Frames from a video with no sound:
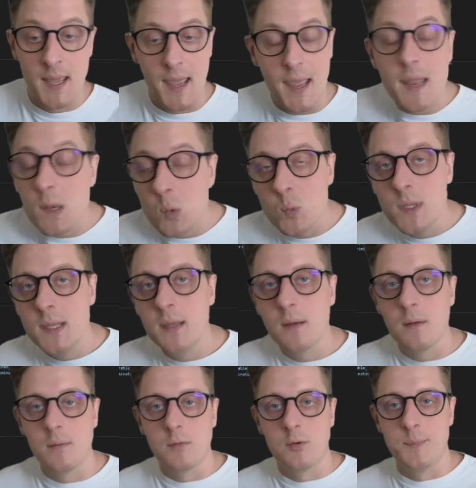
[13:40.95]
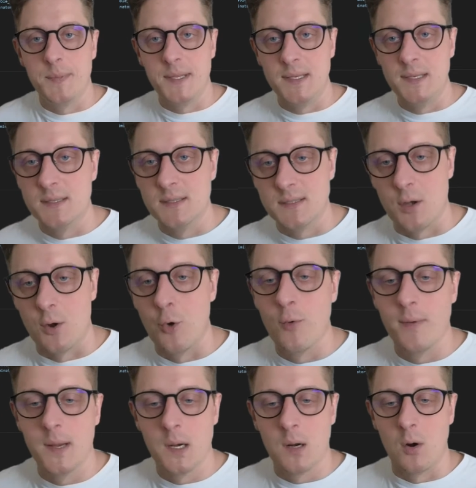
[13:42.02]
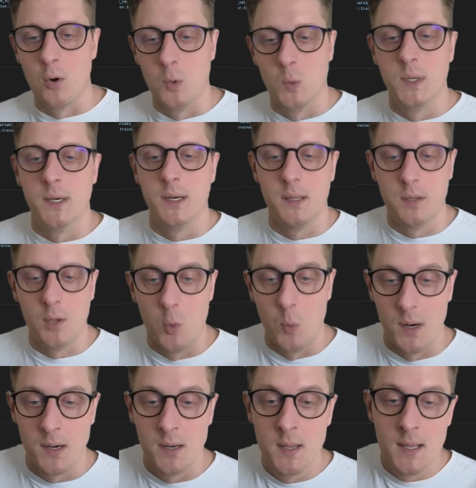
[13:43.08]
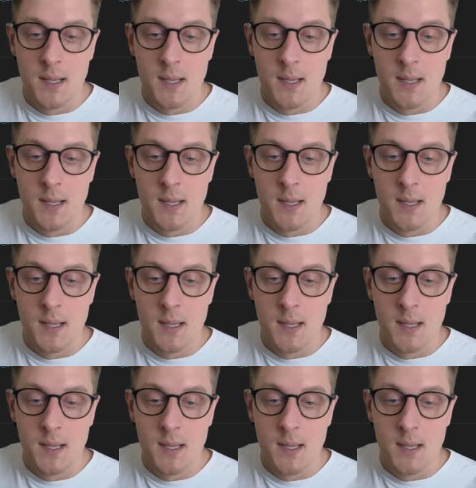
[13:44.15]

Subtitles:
and we repeat this over and over.